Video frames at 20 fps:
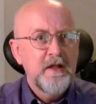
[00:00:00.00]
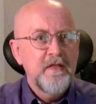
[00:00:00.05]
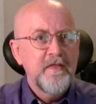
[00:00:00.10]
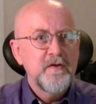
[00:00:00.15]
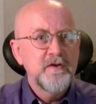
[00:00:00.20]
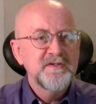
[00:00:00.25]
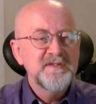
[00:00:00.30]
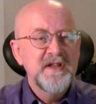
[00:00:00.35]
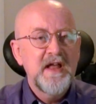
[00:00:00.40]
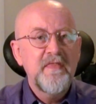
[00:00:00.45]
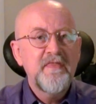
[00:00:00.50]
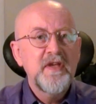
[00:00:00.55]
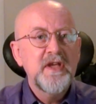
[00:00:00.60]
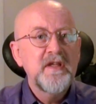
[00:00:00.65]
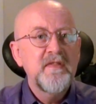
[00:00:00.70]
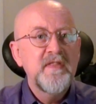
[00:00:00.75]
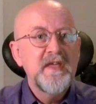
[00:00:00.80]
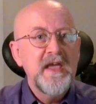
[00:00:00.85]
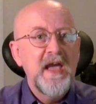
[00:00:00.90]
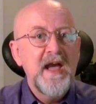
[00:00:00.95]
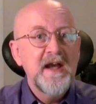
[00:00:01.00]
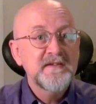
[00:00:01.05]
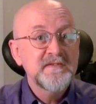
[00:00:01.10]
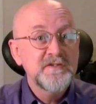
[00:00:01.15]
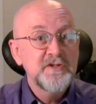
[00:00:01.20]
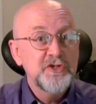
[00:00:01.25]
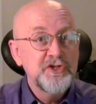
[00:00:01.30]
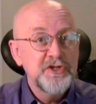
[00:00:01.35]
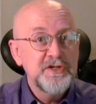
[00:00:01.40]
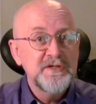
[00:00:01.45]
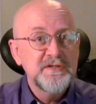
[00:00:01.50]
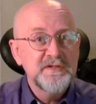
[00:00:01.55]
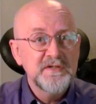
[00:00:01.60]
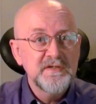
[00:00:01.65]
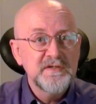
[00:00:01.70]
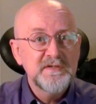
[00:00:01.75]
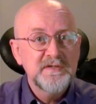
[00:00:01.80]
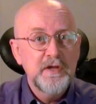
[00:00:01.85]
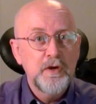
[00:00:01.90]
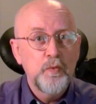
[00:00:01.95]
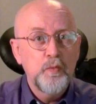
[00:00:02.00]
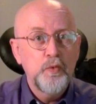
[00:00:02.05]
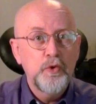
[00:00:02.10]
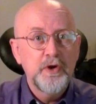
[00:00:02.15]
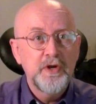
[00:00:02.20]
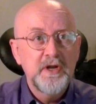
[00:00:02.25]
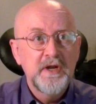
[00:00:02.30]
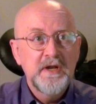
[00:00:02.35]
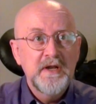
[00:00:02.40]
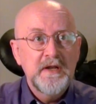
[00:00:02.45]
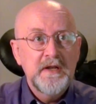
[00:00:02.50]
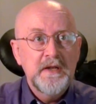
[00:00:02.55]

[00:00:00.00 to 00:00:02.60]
There's nothing in the exegesis that would